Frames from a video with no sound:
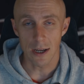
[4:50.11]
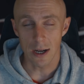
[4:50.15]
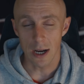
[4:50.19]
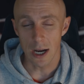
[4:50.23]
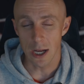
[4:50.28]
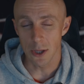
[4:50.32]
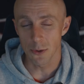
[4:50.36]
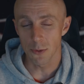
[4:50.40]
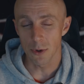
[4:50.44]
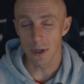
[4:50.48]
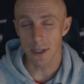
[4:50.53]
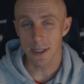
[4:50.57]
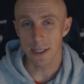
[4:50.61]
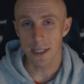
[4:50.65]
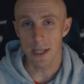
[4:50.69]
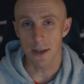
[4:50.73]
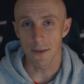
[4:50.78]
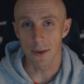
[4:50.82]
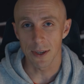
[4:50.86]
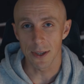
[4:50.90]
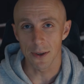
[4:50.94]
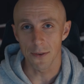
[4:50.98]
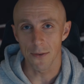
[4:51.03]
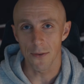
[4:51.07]

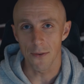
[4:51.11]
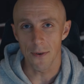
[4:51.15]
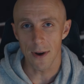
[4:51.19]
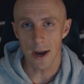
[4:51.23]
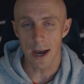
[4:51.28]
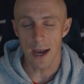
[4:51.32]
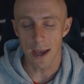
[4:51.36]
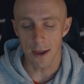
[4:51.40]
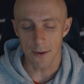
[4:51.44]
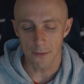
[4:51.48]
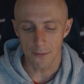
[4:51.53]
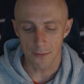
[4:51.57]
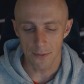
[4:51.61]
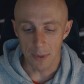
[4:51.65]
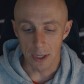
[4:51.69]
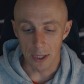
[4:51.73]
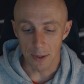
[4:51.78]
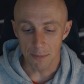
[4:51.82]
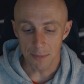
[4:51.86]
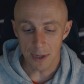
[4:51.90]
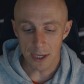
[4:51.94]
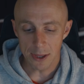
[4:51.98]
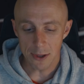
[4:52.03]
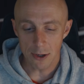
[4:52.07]
175
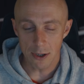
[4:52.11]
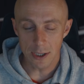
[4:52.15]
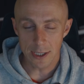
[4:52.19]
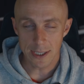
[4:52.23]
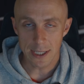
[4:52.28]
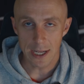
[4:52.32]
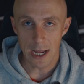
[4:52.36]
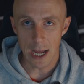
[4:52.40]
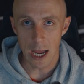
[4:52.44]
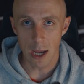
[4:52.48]
millimeters.